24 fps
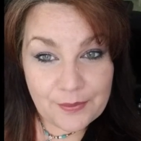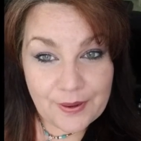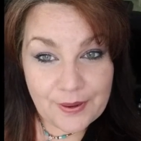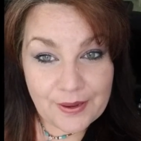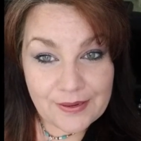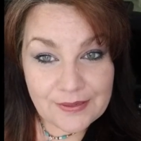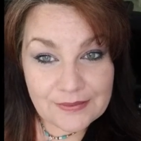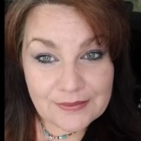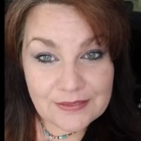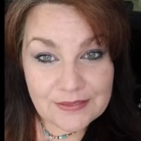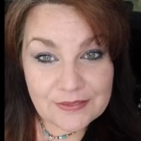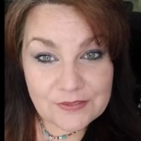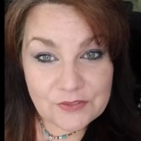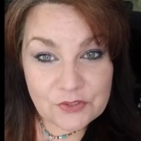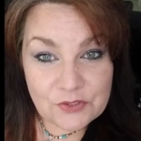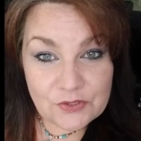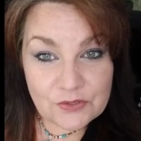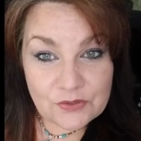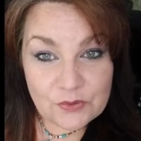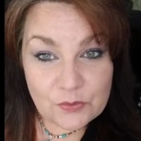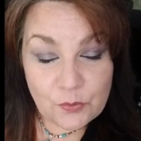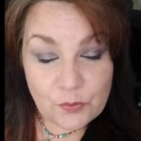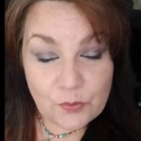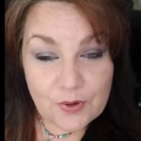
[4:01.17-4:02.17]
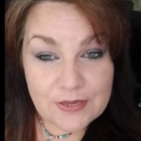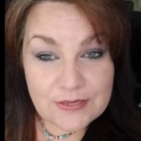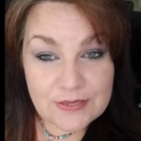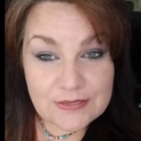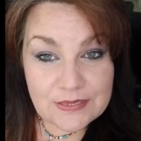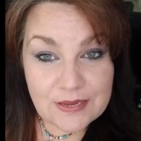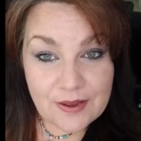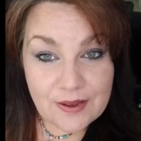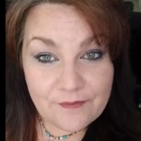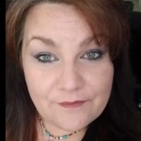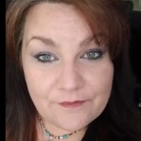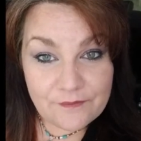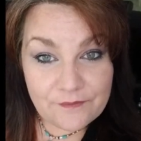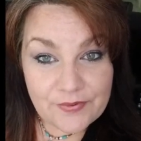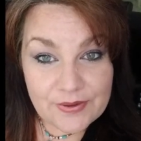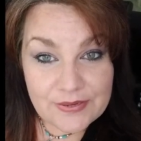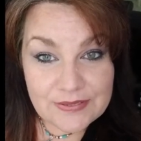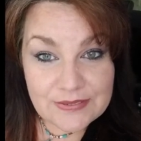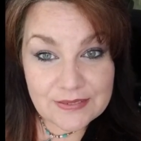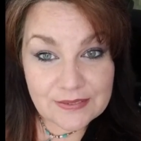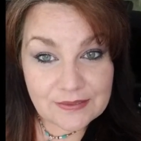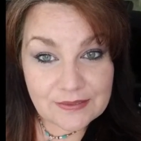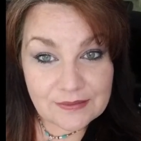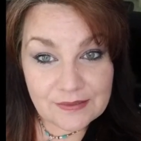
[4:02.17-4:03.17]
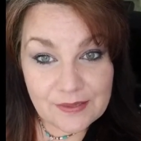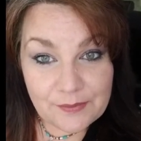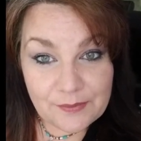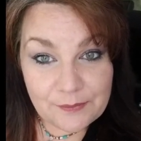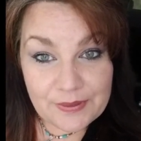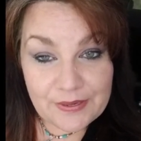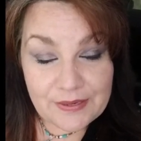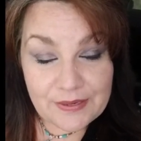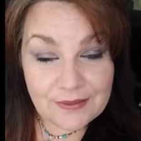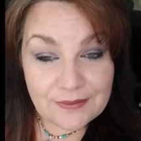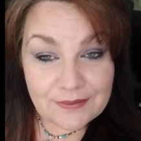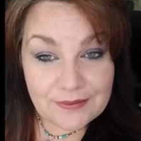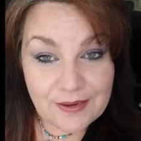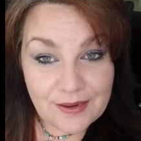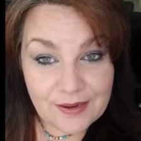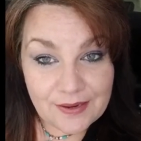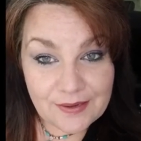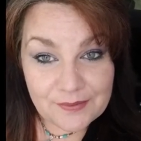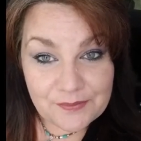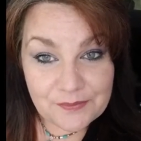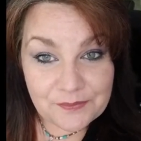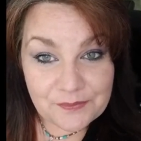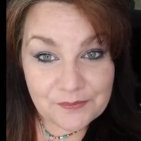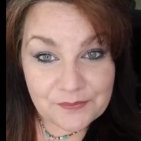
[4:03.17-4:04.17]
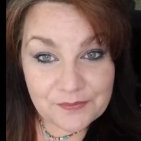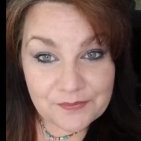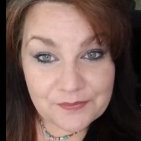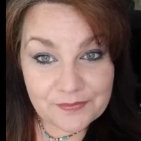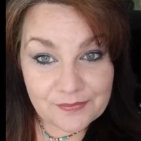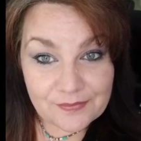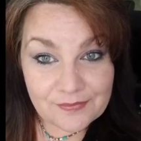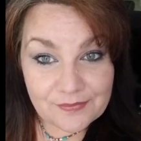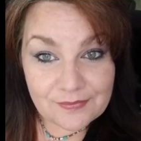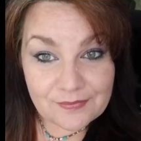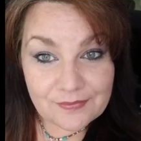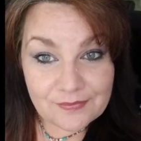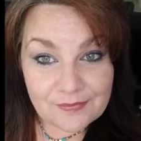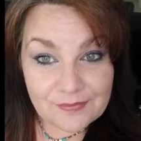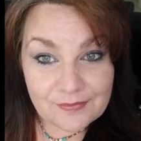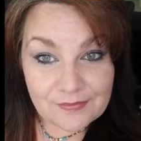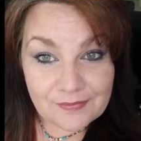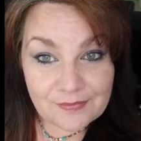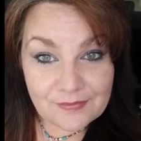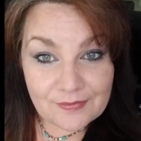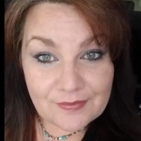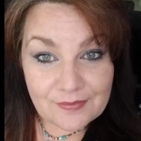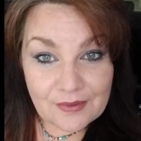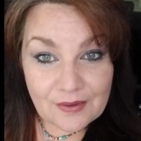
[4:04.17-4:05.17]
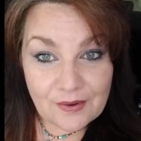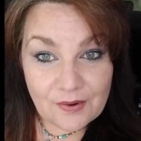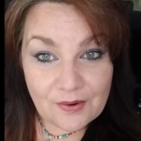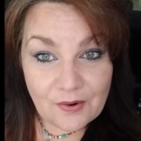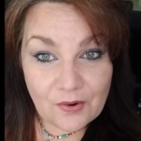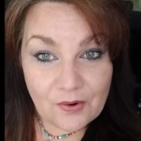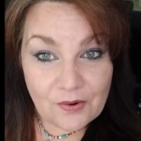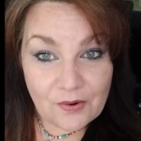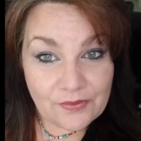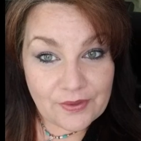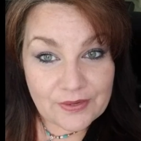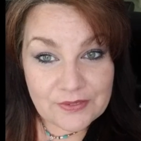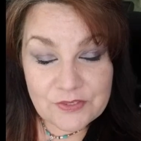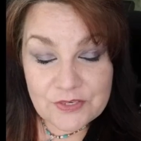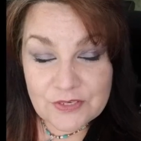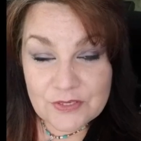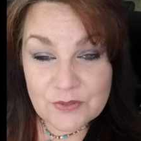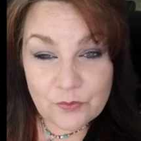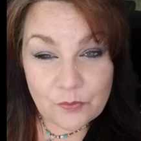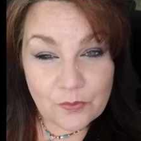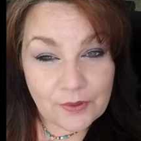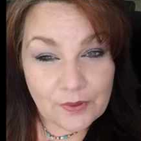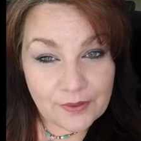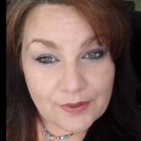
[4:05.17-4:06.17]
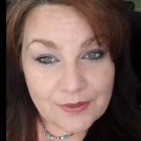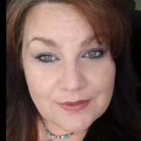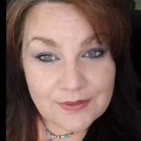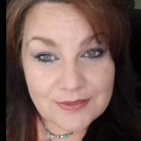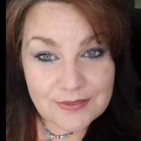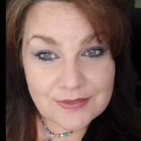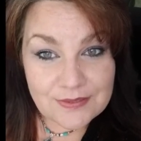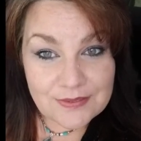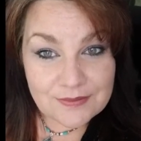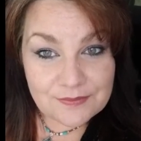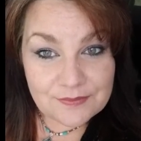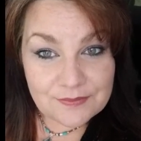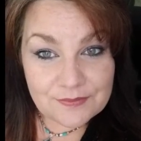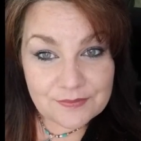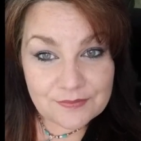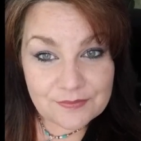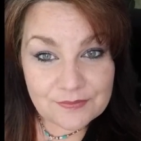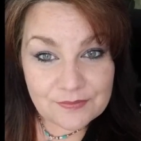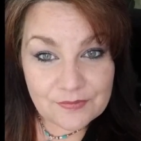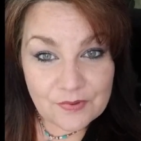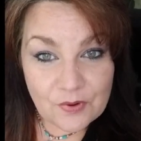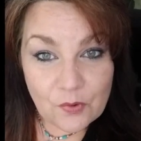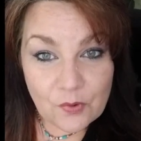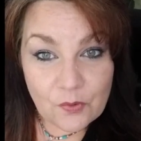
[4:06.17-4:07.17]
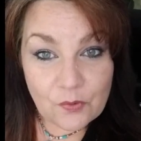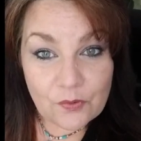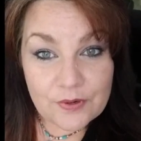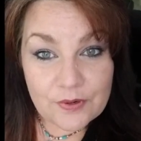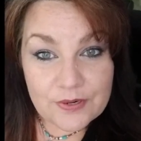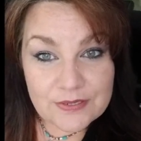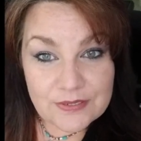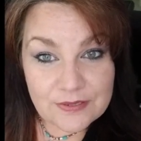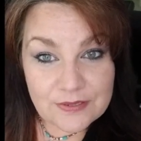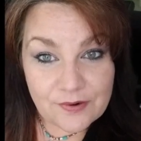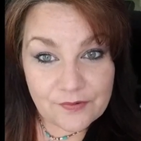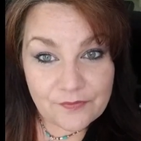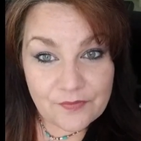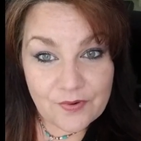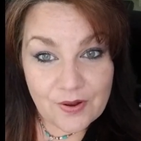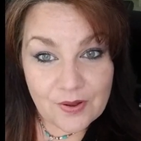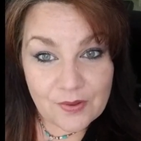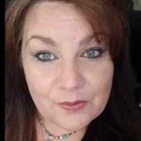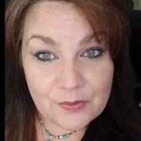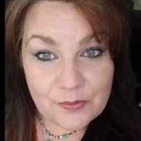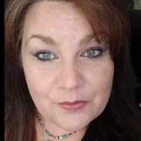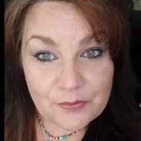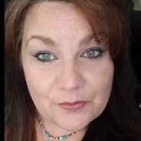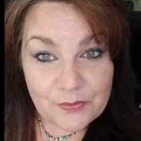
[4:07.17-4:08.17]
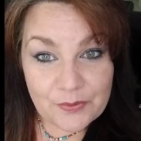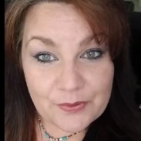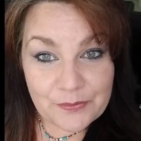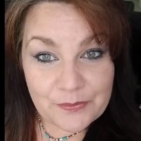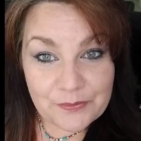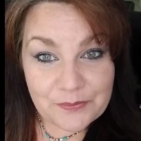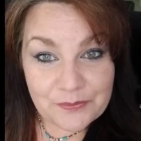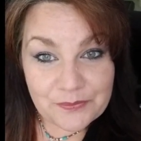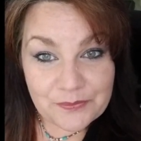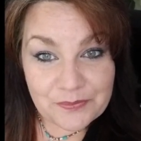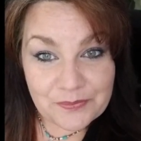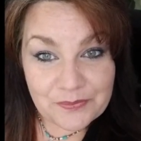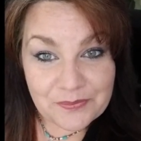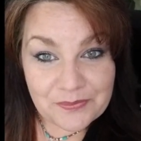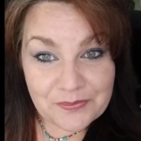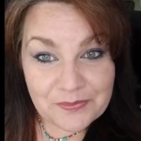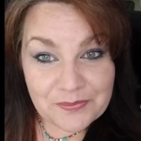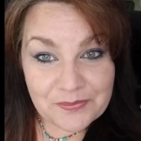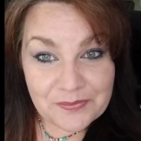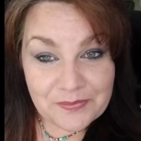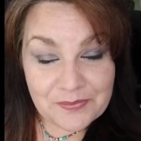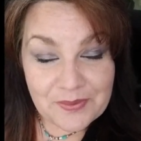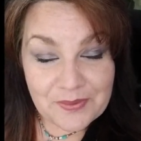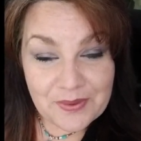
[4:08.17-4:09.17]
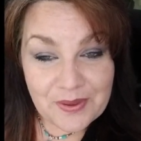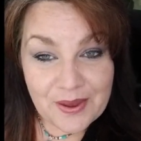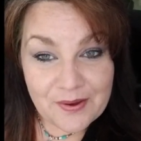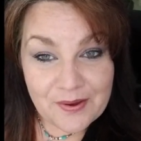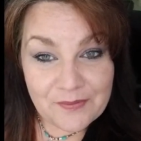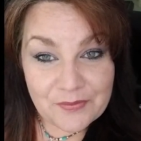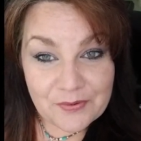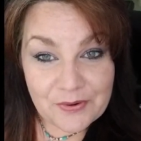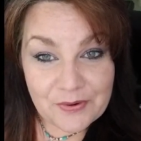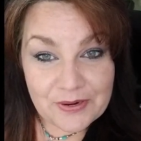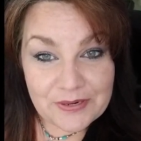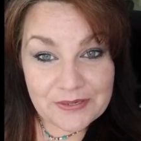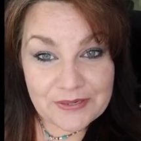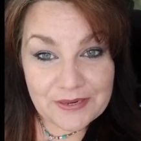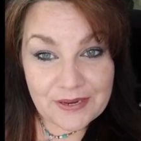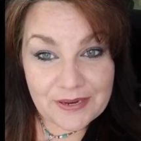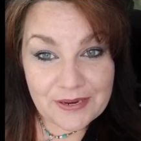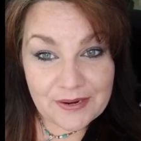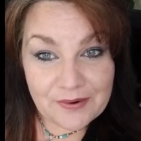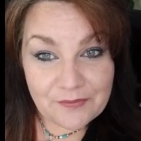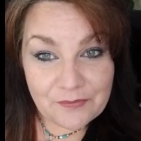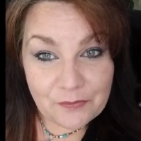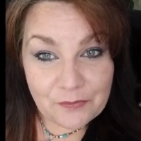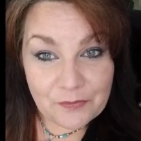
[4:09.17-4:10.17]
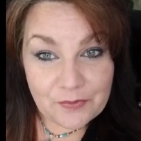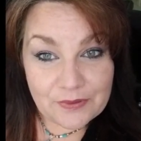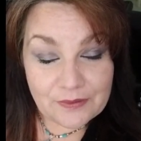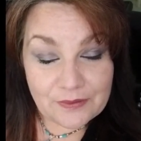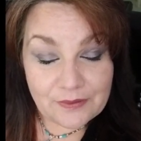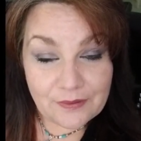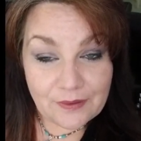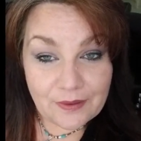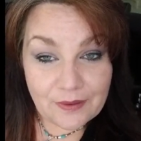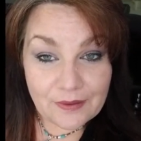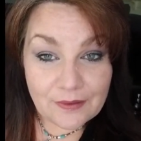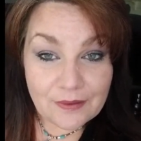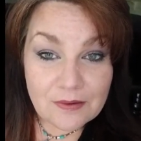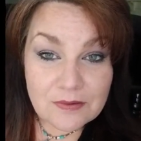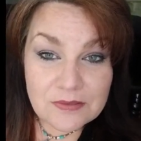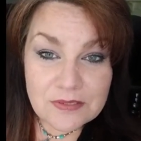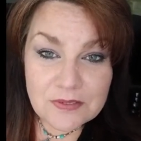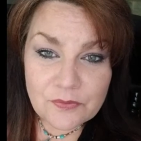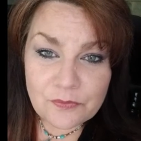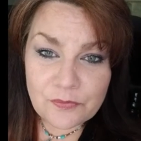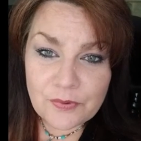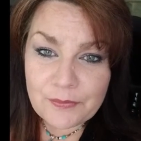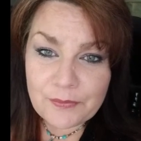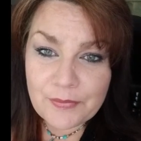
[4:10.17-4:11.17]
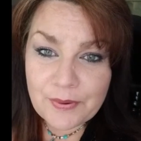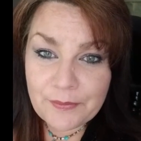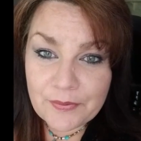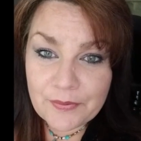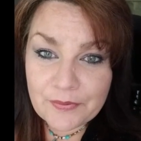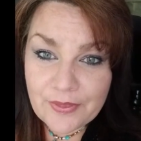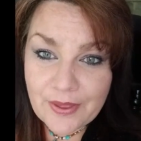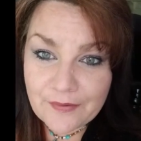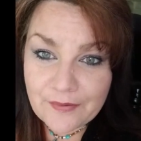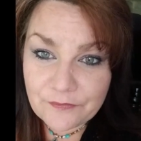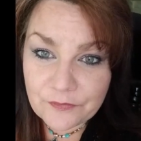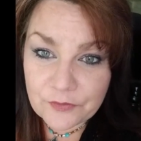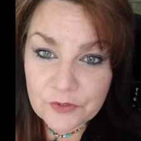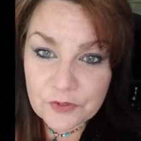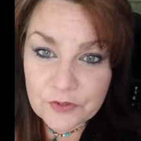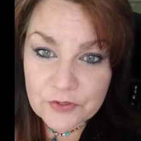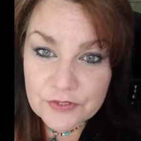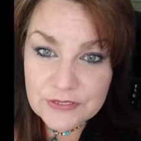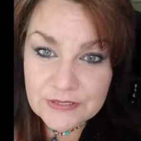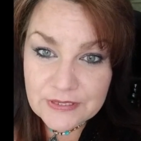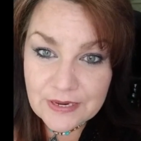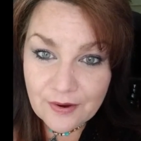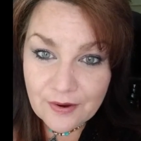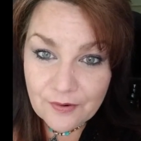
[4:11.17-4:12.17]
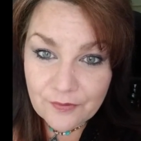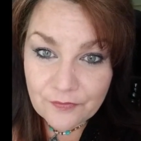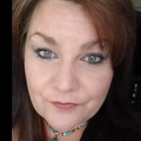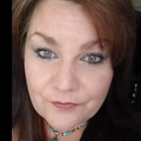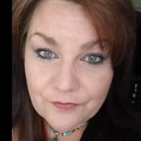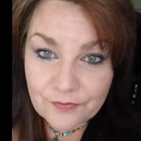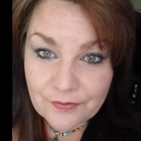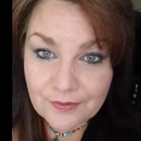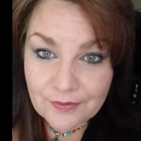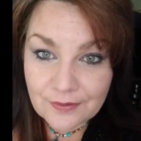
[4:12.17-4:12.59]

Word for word: Pay attention to what's physically being done. Are they just words, or is there follow through? Have a great day, everyone. And also remember that for yourself.